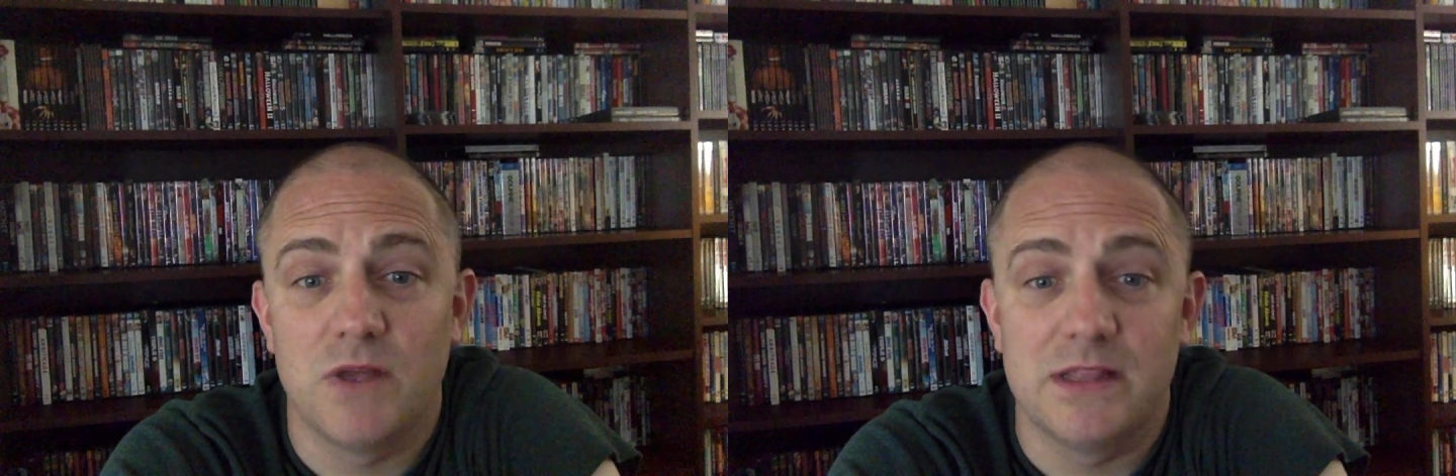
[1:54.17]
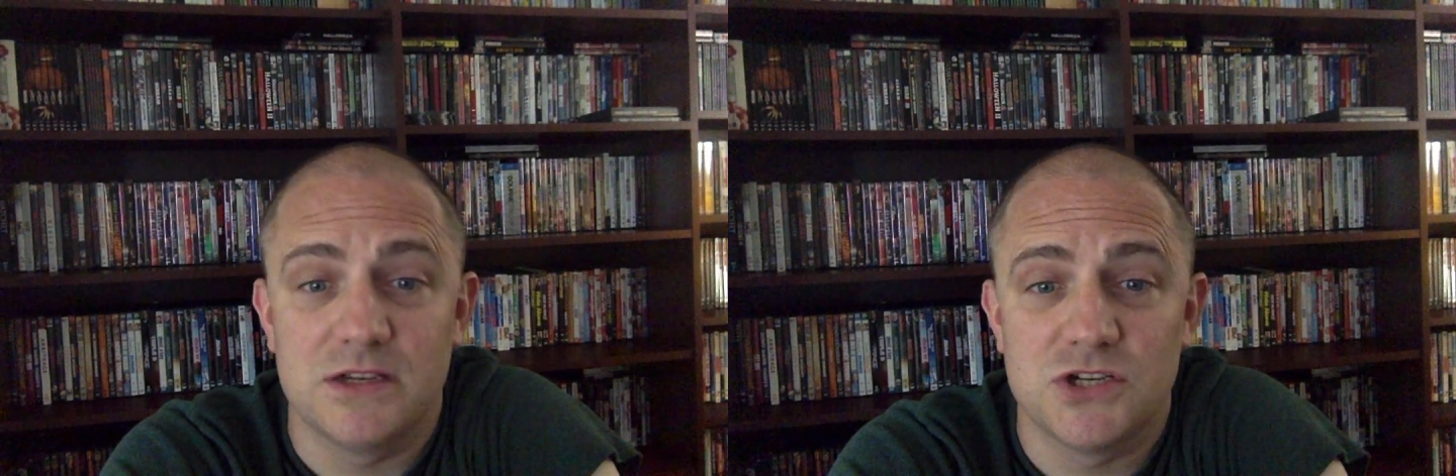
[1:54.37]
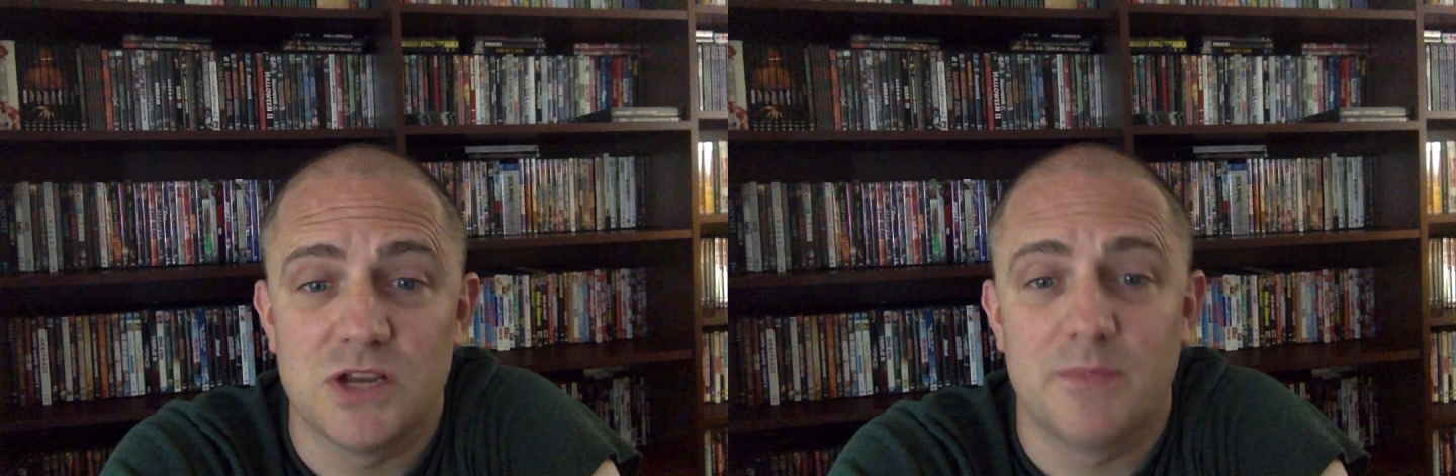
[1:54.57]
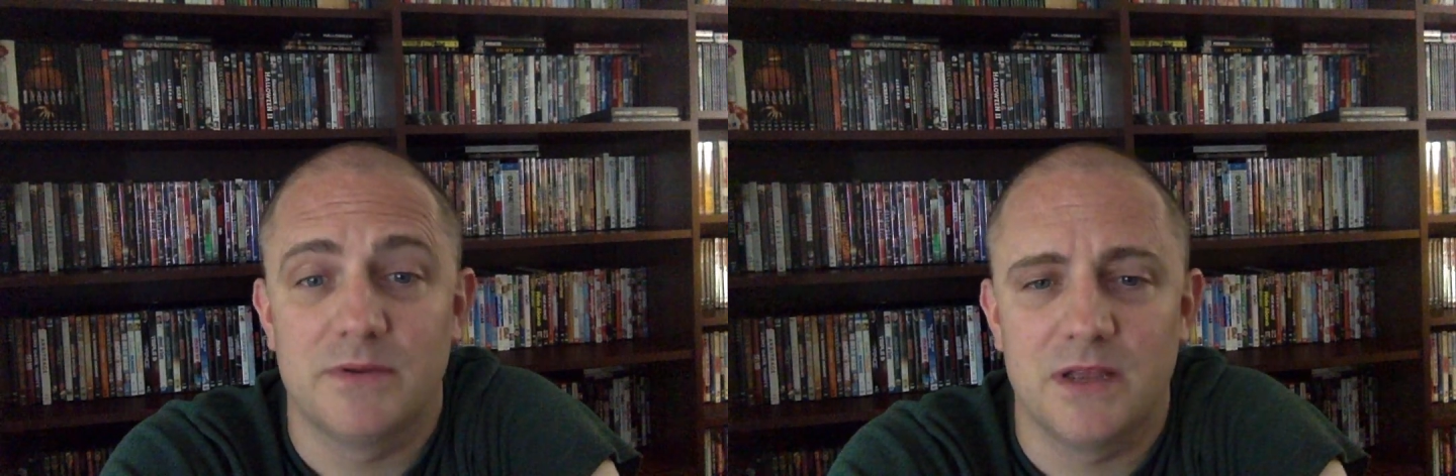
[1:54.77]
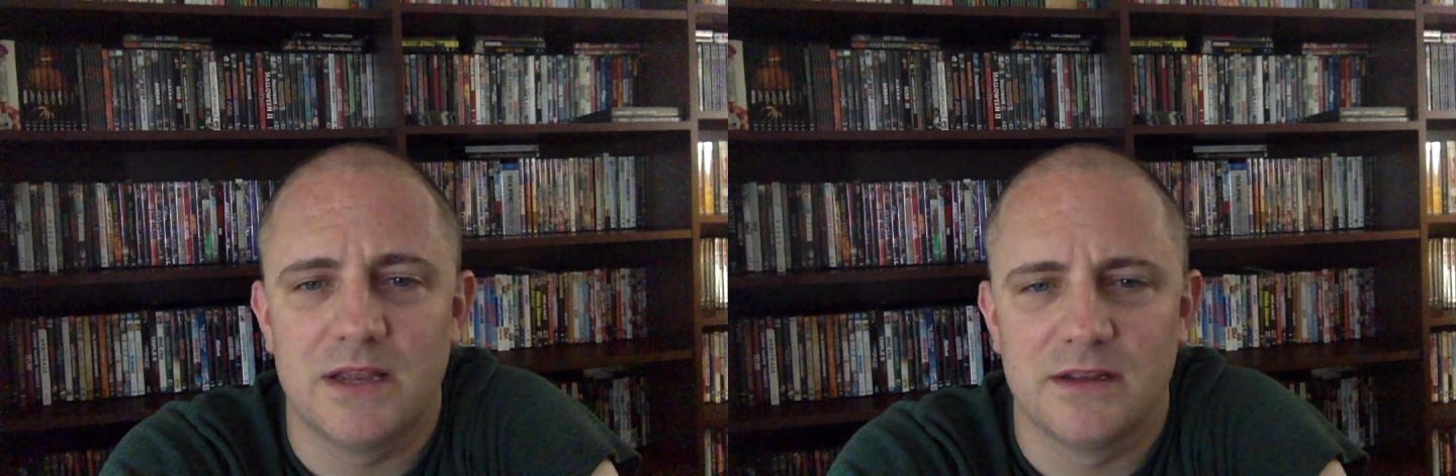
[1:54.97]
right this ship
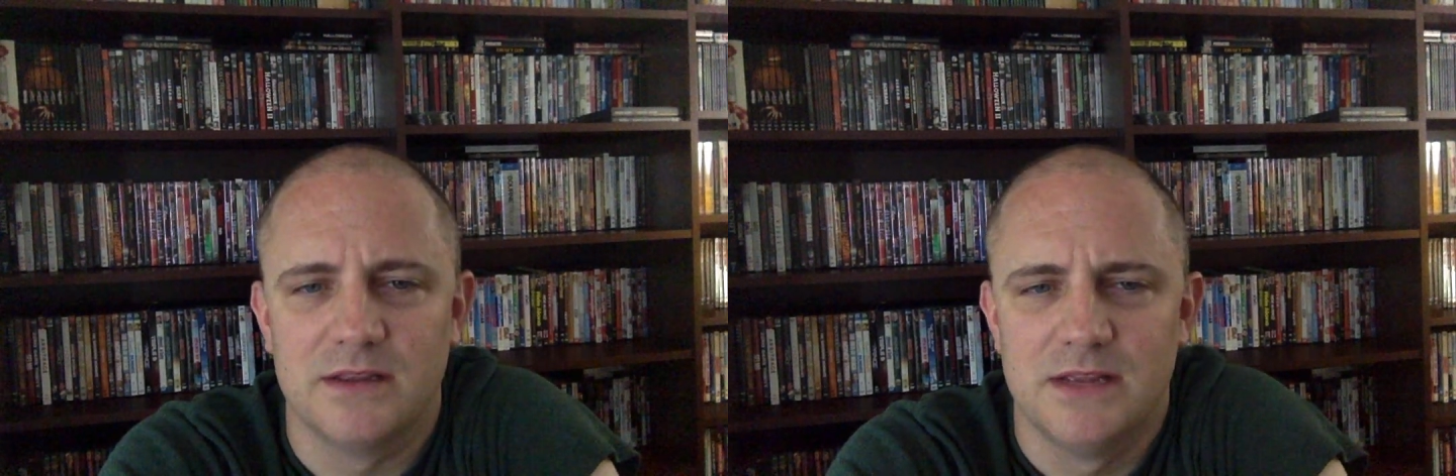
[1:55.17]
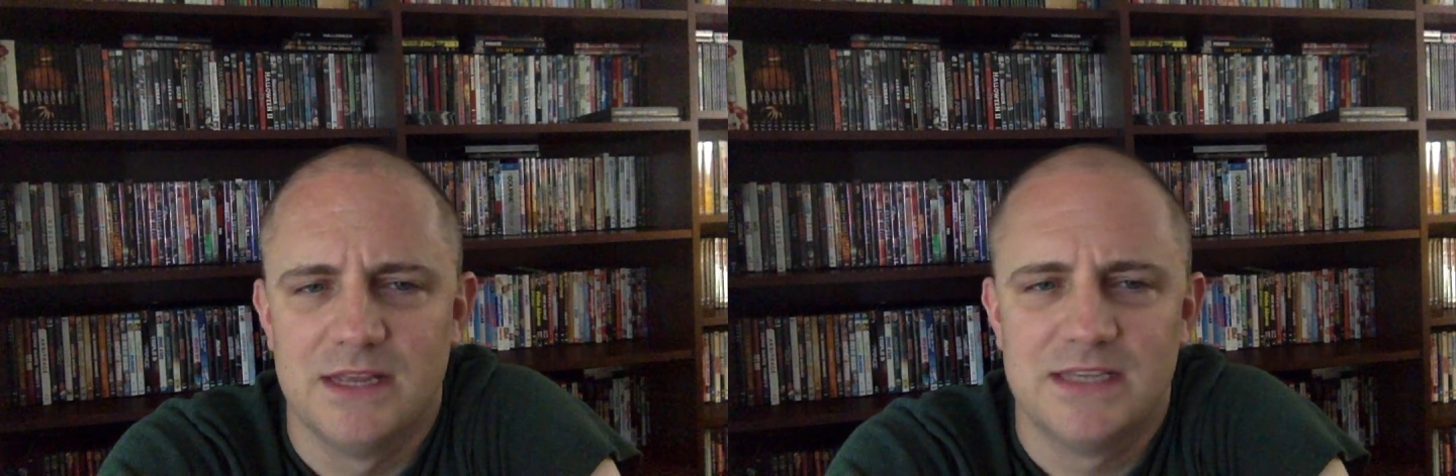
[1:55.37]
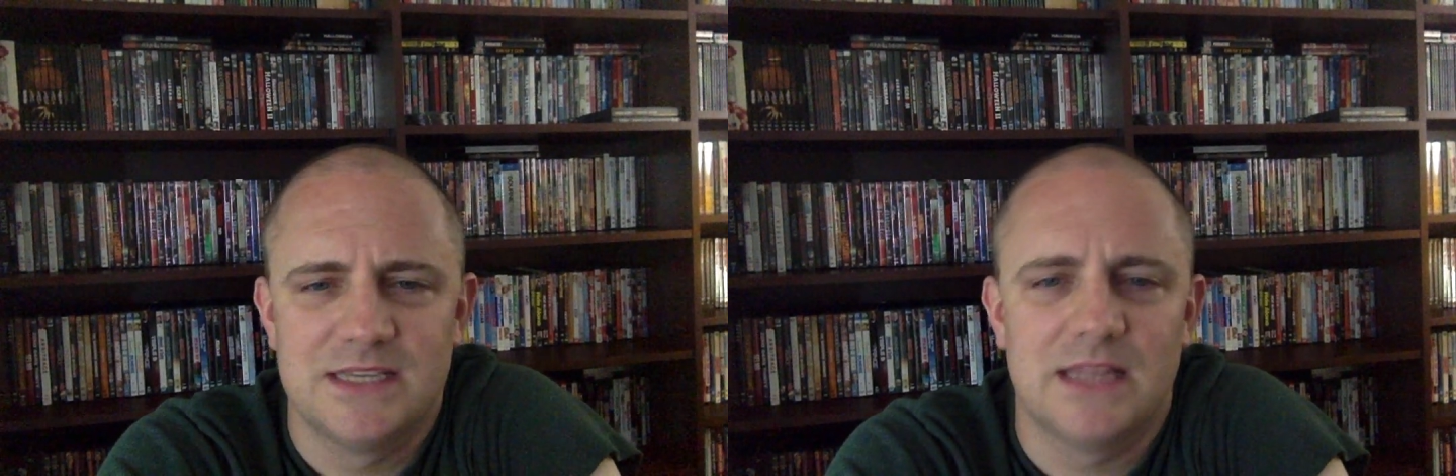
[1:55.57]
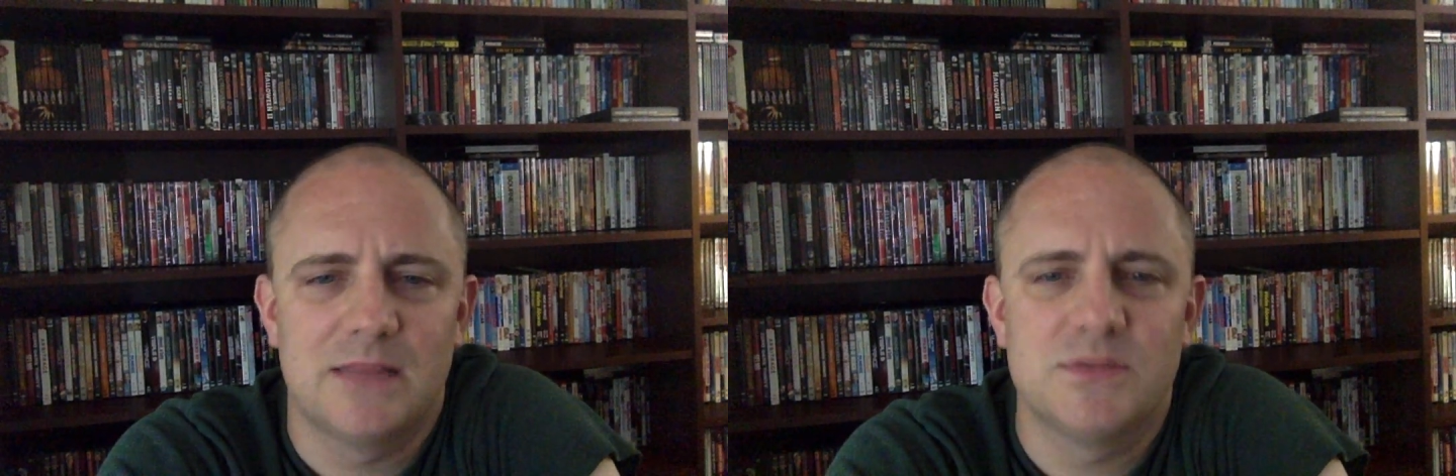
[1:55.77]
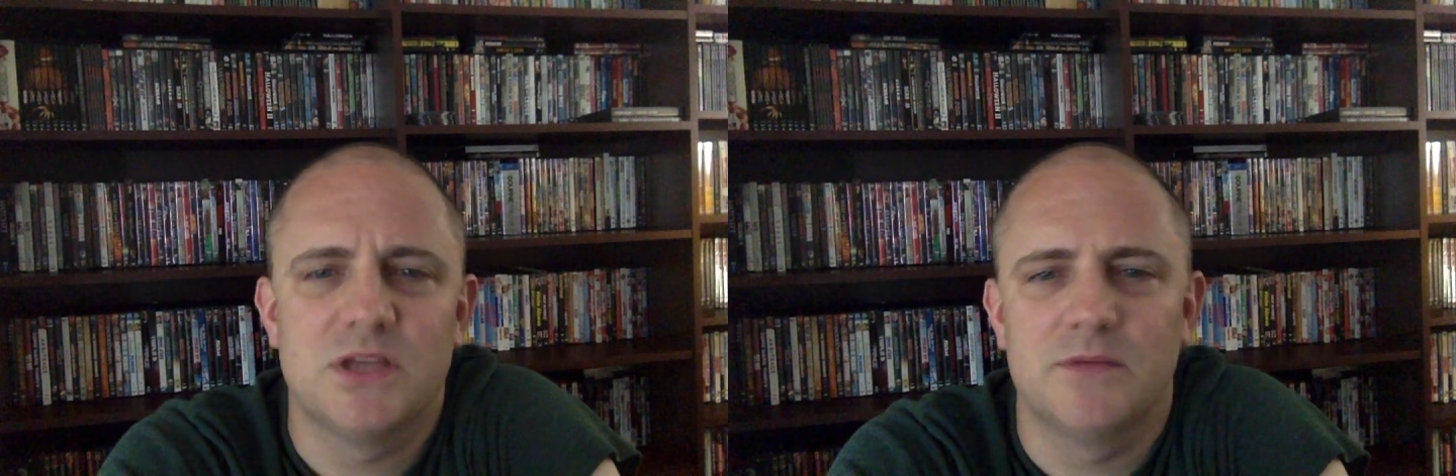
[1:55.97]
and kind of set
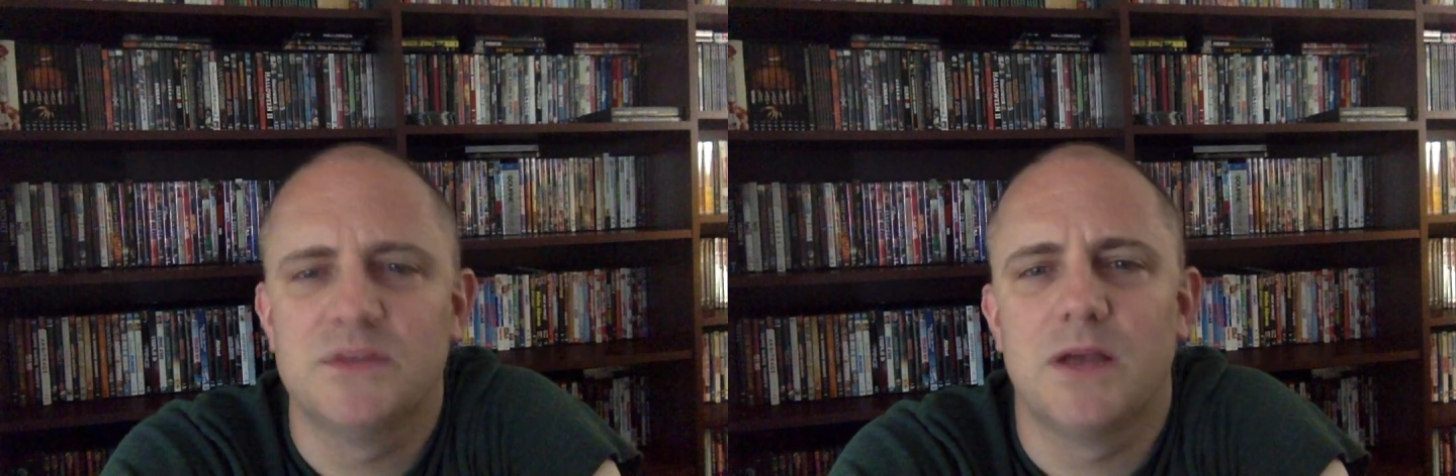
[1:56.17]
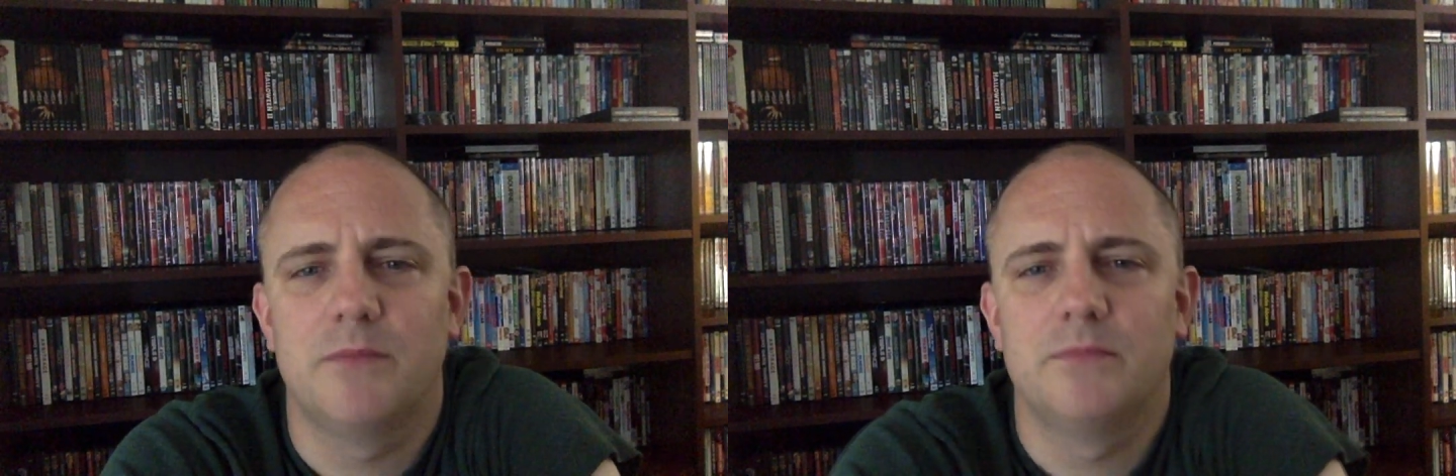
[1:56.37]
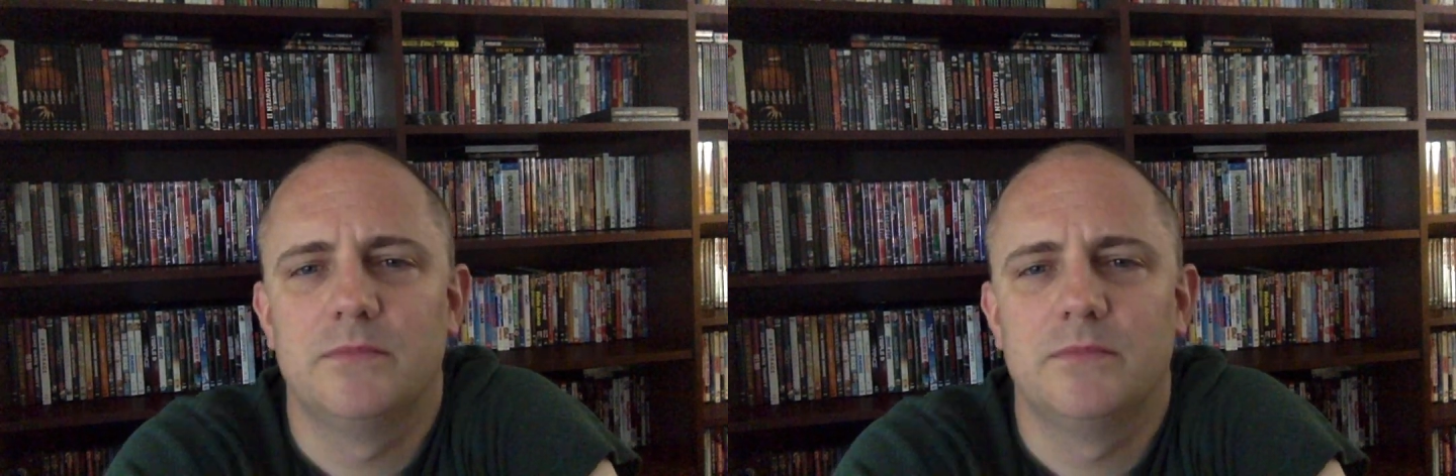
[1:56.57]
themselves up